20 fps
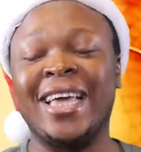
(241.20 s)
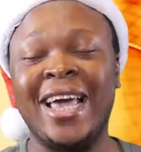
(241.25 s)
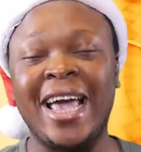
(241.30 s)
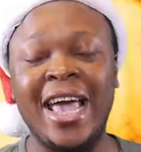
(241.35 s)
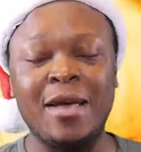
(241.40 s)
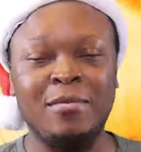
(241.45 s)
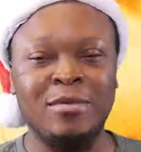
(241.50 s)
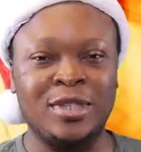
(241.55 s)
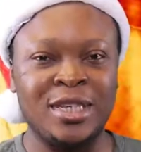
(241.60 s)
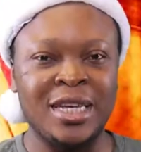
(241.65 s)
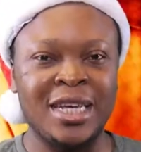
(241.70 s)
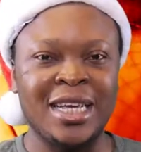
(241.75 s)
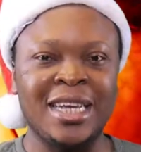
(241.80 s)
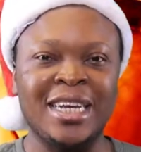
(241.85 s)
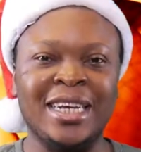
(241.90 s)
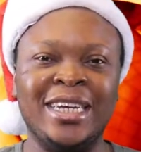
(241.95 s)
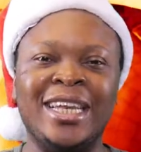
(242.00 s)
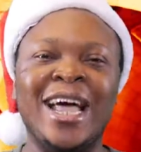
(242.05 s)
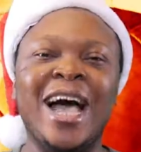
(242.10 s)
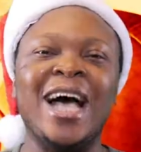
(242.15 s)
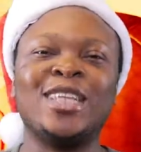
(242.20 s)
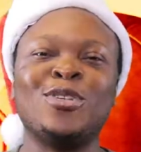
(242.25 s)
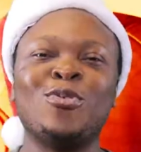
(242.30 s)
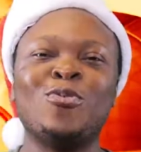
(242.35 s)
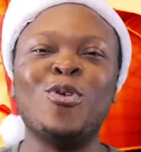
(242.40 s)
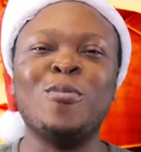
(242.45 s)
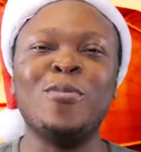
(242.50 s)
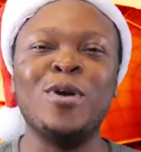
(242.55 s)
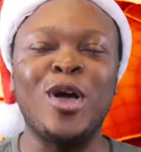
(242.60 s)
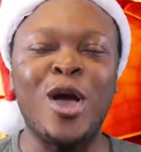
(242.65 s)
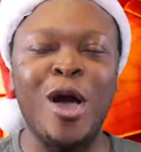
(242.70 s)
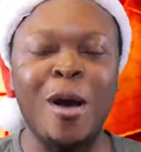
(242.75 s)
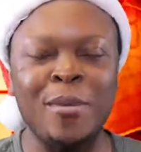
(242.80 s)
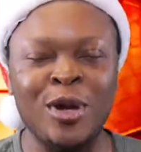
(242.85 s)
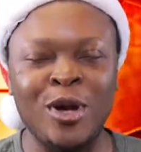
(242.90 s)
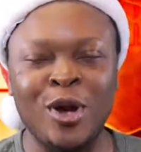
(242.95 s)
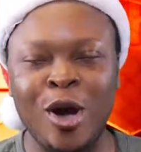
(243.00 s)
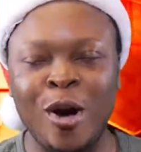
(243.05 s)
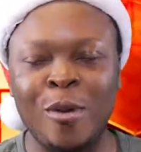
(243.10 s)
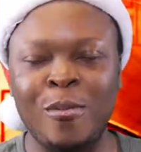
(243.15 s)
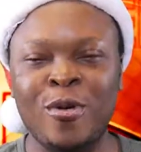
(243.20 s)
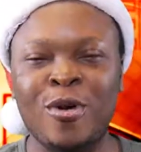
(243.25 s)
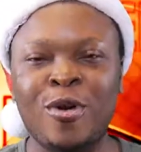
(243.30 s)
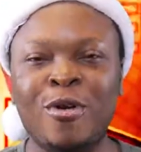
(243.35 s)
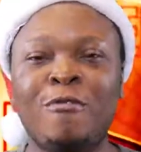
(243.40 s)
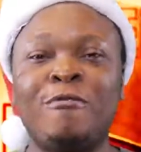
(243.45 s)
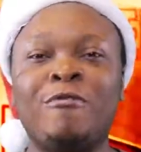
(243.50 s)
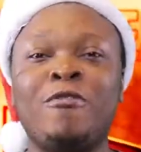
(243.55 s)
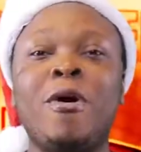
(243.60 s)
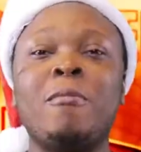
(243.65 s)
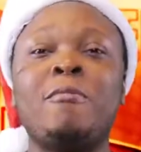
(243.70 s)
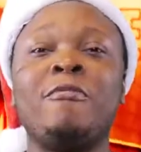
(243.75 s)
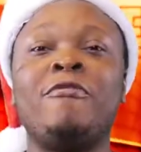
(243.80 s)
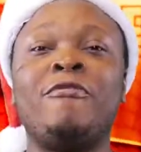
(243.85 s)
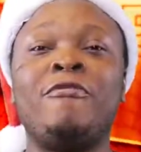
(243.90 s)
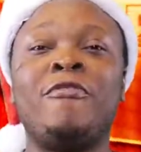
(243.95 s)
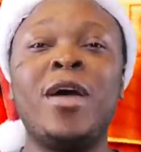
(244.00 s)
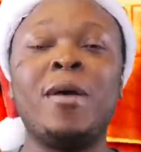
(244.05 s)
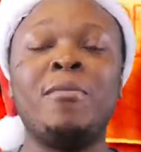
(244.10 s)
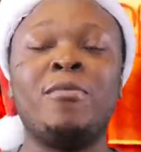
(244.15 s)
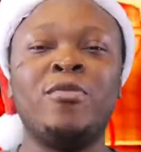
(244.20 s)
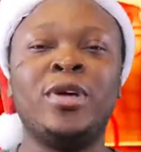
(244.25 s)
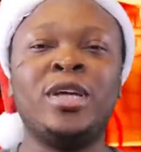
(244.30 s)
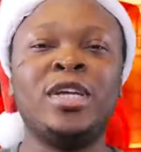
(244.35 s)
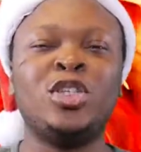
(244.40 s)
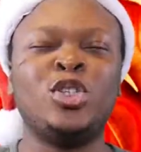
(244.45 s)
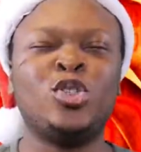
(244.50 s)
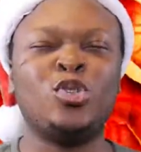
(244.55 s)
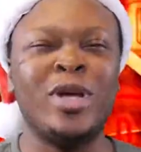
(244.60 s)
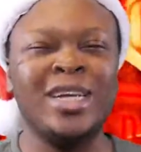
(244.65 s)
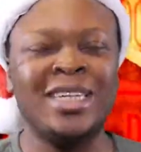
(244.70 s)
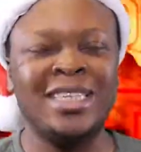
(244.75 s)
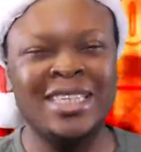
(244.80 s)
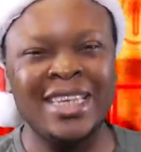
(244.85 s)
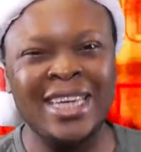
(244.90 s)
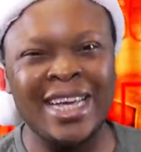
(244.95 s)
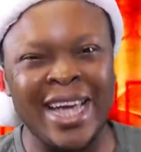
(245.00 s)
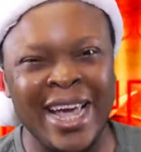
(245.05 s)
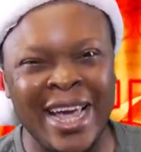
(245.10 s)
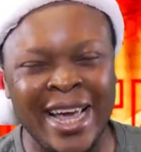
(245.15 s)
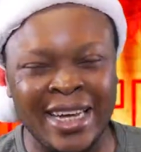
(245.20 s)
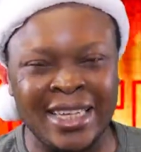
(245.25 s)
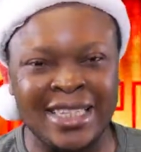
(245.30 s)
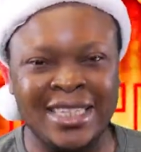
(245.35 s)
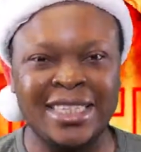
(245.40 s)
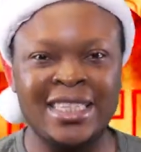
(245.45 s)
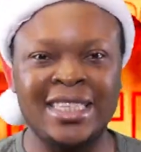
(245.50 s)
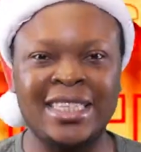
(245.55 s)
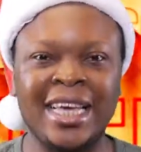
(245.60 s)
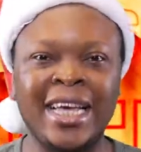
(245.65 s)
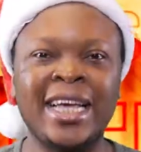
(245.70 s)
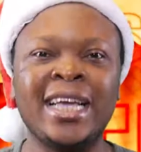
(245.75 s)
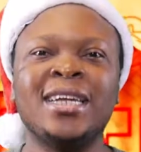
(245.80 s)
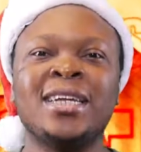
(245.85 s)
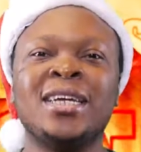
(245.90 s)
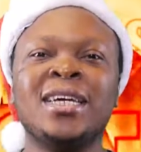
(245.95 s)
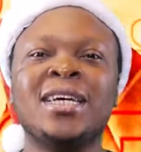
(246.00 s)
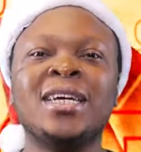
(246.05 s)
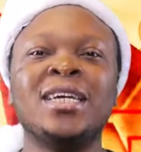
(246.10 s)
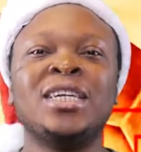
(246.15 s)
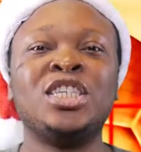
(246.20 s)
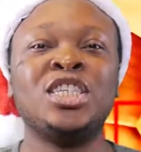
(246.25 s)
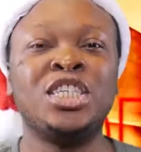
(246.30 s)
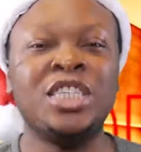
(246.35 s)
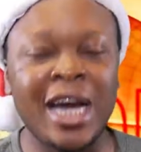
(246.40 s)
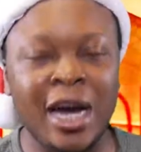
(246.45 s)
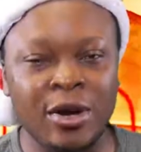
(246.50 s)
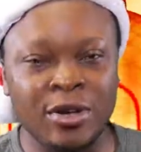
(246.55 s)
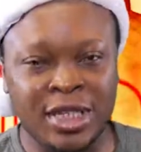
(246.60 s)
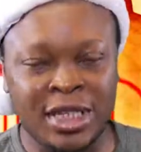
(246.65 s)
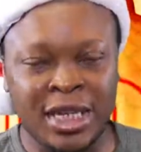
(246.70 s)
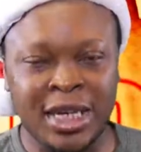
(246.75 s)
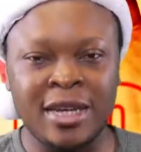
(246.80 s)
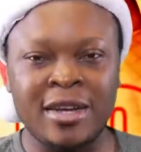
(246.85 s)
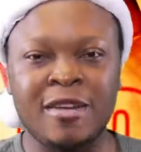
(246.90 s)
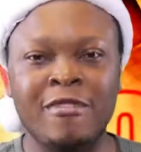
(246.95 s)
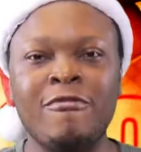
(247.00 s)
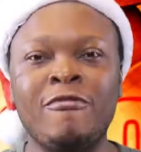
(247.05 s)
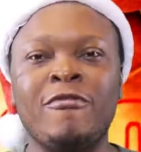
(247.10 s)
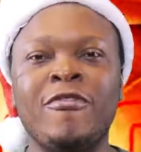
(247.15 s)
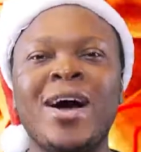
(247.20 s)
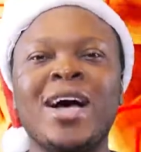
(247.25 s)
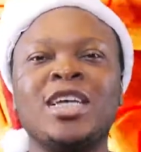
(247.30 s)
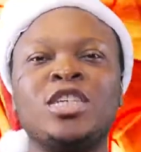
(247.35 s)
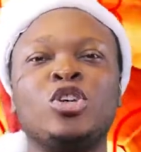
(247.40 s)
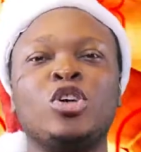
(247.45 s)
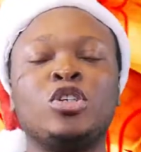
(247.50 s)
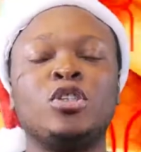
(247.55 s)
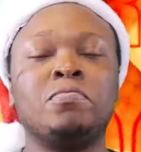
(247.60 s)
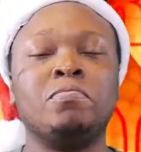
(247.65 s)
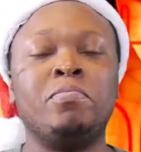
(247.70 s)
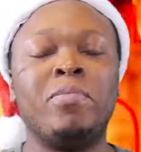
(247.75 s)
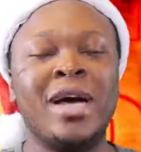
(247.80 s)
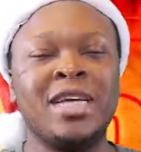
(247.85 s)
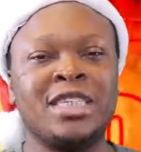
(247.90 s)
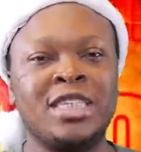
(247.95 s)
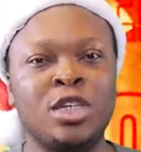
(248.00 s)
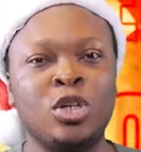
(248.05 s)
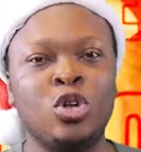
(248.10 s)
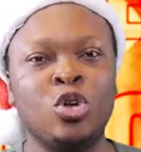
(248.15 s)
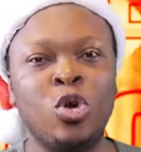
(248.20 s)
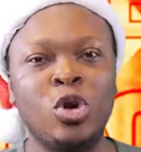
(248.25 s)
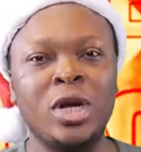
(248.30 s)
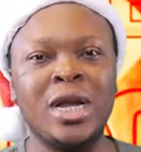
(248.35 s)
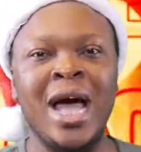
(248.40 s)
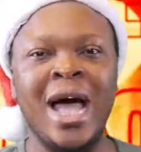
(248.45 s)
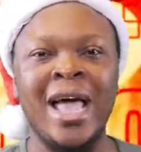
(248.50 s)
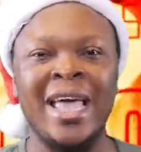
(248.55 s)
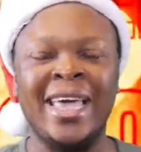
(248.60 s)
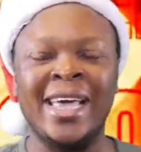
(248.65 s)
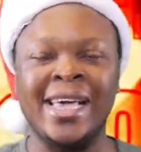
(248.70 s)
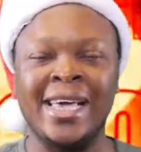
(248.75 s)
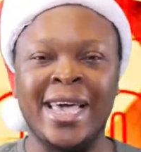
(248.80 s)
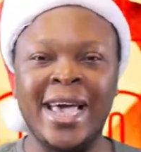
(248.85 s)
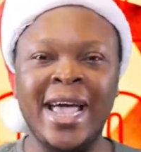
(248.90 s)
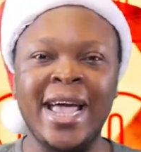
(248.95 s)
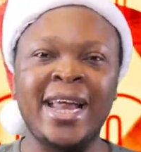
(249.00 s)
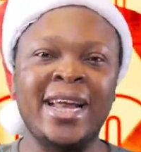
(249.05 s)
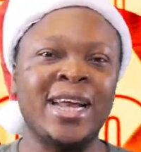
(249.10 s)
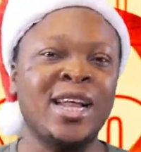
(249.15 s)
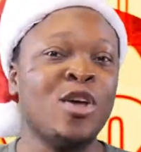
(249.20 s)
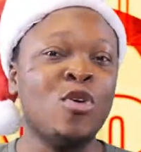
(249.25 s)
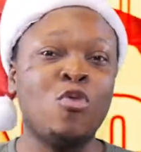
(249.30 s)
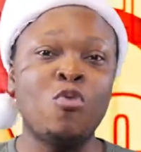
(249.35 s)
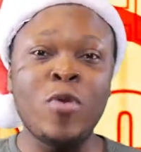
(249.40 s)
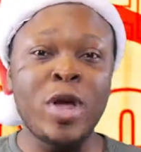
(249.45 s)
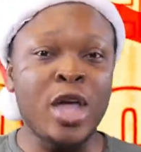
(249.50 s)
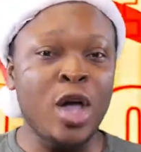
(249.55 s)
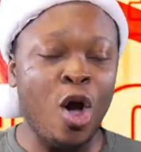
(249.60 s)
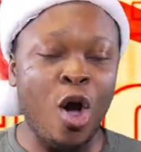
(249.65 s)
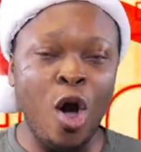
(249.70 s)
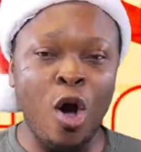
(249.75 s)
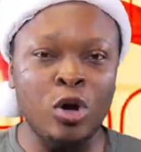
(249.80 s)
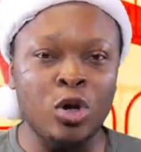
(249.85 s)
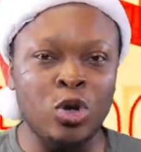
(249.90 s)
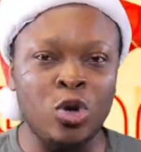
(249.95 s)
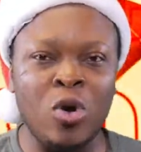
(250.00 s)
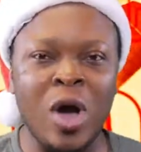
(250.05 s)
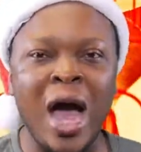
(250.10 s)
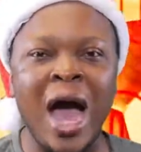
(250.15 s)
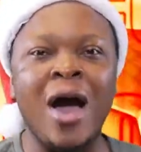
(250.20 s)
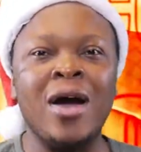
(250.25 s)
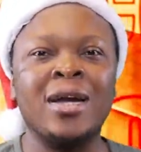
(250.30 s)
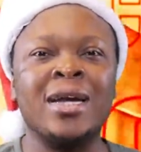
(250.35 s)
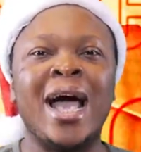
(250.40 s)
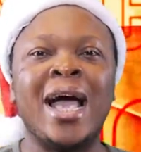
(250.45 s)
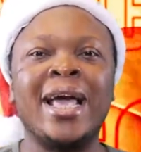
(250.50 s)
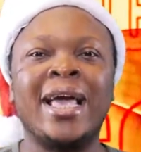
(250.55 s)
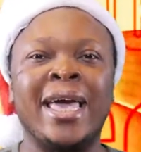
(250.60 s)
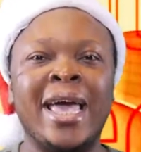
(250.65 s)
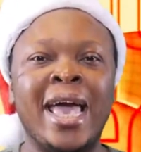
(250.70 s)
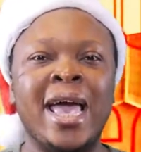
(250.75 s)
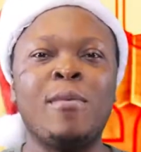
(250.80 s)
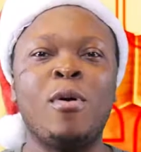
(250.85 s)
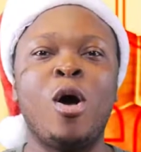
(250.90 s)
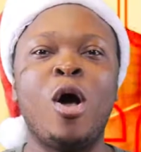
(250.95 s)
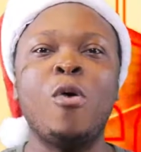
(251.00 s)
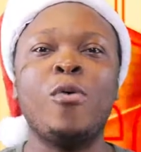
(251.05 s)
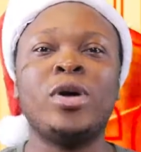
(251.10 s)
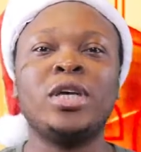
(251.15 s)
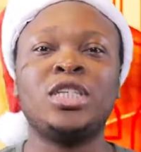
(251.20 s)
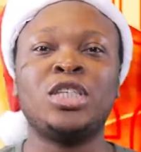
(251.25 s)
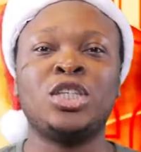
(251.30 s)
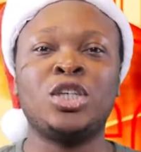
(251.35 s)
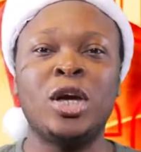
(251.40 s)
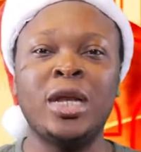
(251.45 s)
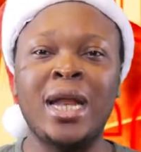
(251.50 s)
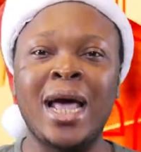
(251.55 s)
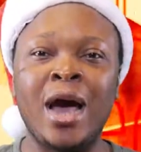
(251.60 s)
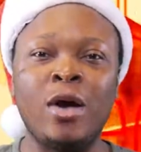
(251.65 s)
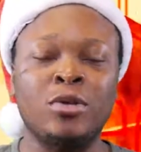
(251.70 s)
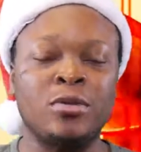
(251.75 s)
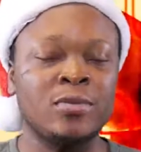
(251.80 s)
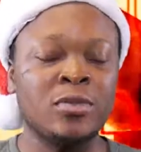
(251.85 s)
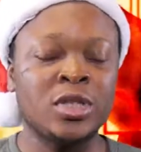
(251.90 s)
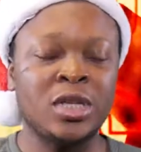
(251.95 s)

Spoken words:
games that will be coming up from February 2018. Chelsea versus Barcelona. Again, we all know how that game always turn out.